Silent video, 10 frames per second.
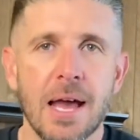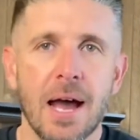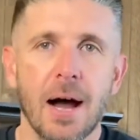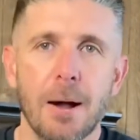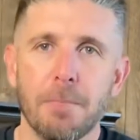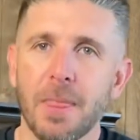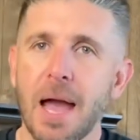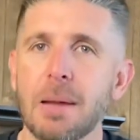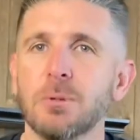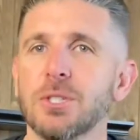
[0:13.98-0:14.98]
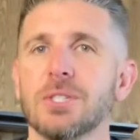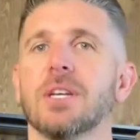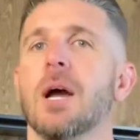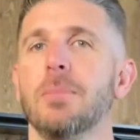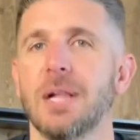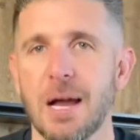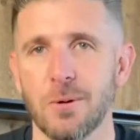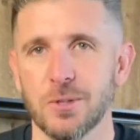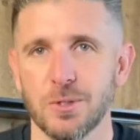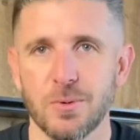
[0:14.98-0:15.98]
I'm just a couple
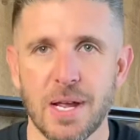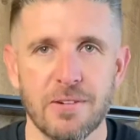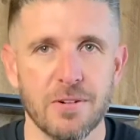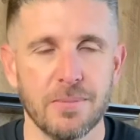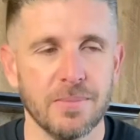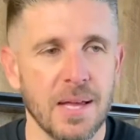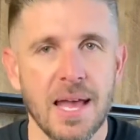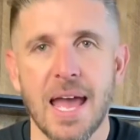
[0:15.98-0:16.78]
hours away from